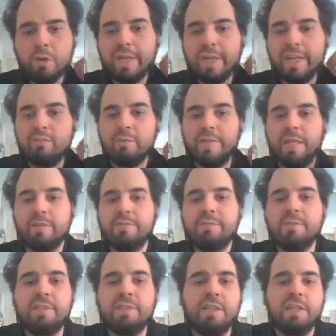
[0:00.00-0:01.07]
Okay, so we have
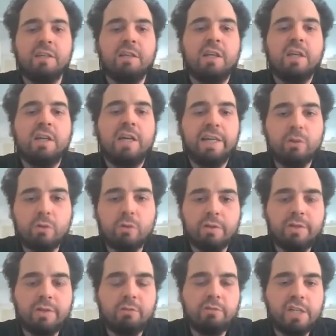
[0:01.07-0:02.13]
the I/O
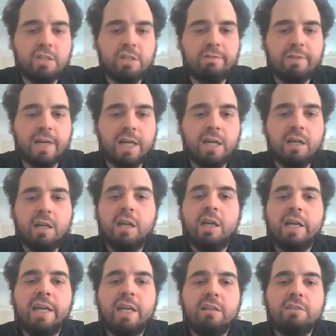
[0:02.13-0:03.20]
configuration file,
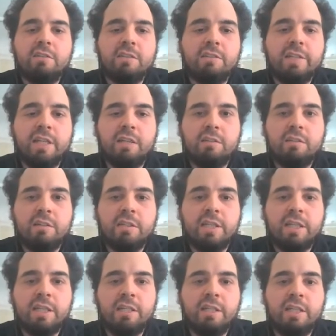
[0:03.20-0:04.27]
and then
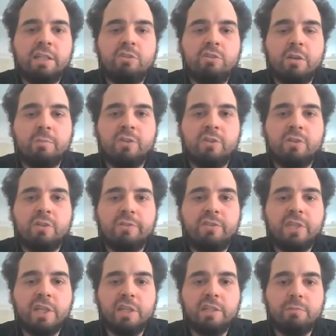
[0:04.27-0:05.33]
in terms of
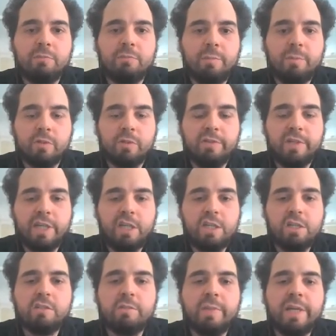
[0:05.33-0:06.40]
Silk, there will be
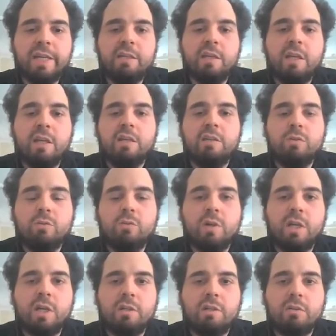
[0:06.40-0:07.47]
modifications made
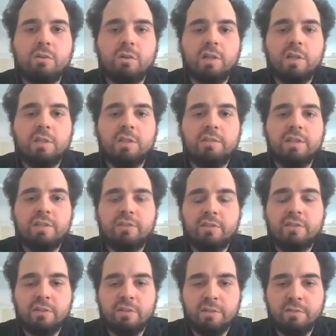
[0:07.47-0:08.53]
to call
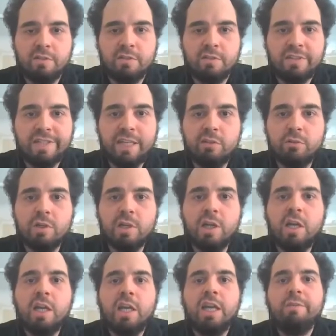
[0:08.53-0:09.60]
this
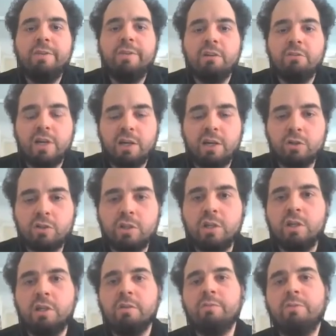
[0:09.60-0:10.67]
scheduler and figure out
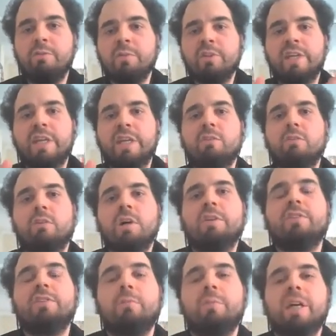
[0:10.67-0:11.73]
from the
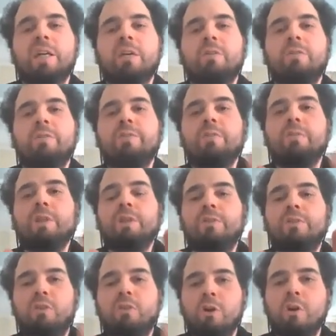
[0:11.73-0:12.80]
scheduler some kind of
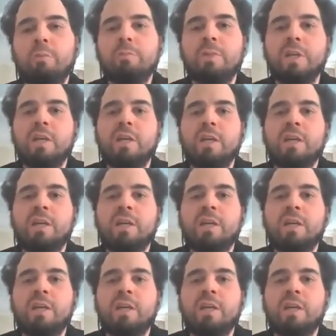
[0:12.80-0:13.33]
Slurm,